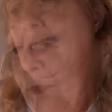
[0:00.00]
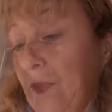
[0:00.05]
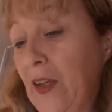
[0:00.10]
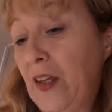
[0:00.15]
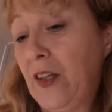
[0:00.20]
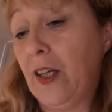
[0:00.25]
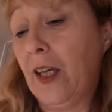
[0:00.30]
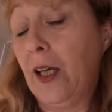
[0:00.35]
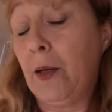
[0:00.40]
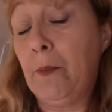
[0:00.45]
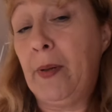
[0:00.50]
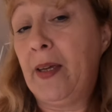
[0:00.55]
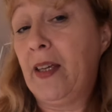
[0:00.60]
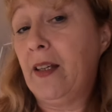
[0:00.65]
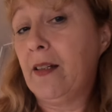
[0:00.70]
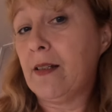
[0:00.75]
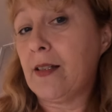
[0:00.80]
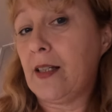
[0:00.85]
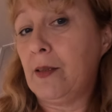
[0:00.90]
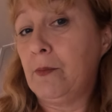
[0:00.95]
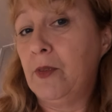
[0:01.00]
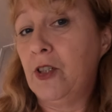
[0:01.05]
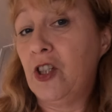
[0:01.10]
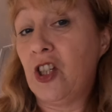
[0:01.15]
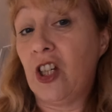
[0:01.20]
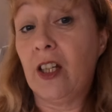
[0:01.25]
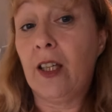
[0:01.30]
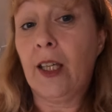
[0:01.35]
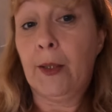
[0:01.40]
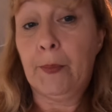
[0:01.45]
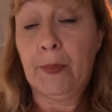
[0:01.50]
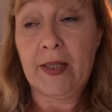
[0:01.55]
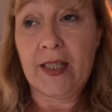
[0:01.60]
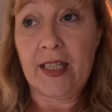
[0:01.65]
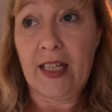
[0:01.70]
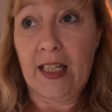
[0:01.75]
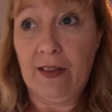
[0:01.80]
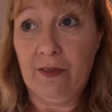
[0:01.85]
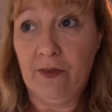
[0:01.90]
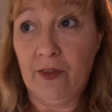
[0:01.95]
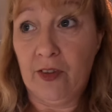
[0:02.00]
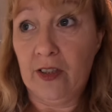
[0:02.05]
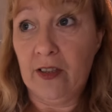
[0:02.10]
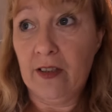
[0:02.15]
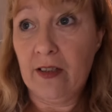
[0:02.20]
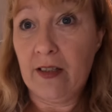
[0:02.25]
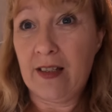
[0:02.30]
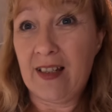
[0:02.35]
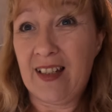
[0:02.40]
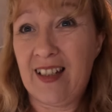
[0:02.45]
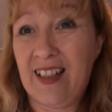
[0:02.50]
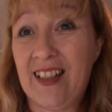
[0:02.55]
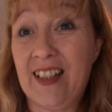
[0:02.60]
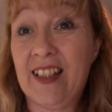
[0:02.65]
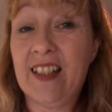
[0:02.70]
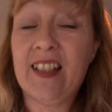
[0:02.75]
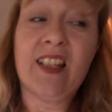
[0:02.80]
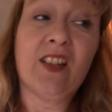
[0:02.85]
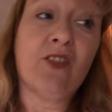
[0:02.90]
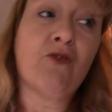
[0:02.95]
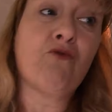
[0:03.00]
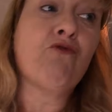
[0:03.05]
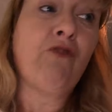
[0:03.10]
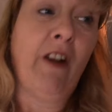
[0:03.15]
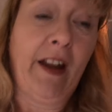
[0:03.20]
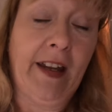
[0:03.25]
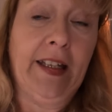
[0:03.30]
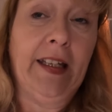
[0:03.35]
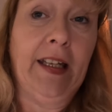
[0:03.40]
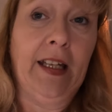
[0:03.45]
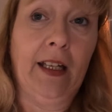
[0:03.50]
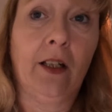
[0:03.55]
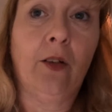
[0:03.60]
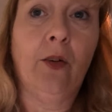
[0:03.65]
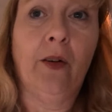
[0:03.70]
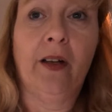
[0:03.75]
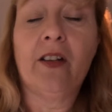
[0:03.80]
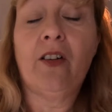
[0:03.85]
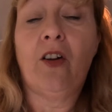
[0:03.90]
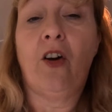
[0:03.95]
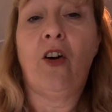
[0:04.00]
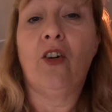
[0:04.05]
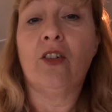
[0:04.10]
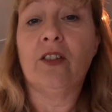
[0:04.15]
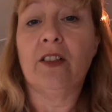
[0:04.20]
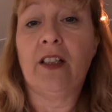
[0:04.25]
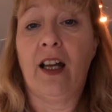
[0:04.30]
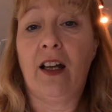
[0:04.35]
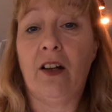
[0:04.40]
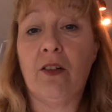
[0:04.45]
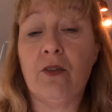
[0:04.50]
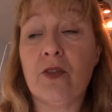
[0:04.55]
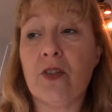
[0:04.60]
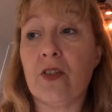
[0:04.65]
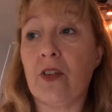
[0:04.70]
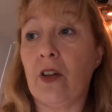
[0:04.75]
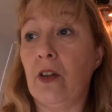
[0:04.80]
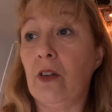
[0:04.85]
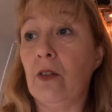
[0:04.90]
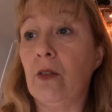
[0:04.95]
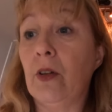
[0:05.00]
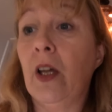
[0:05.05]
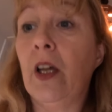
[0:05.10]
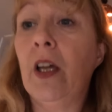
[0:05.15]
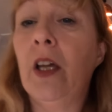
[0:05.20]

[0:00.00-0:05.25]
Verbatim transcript: I think bacon sandwich and a cup of tea first, and it is raining quite hard now, so